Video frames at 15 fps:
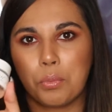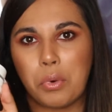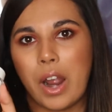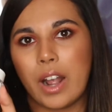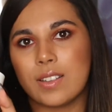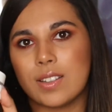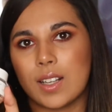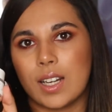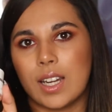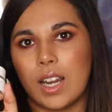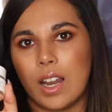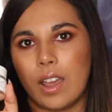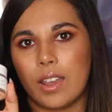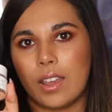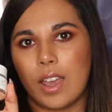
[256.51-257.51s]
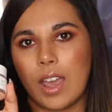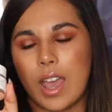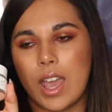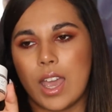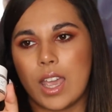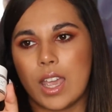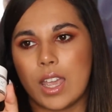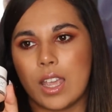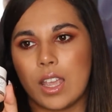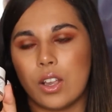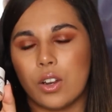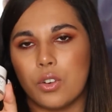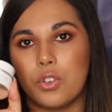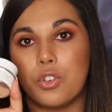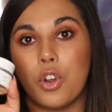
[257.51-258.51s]
practically like
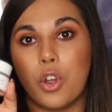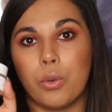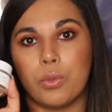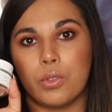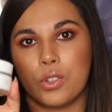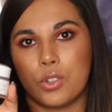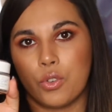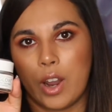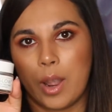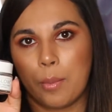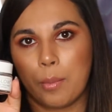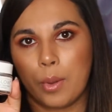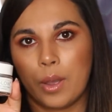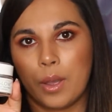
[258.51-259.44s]
a nose strip,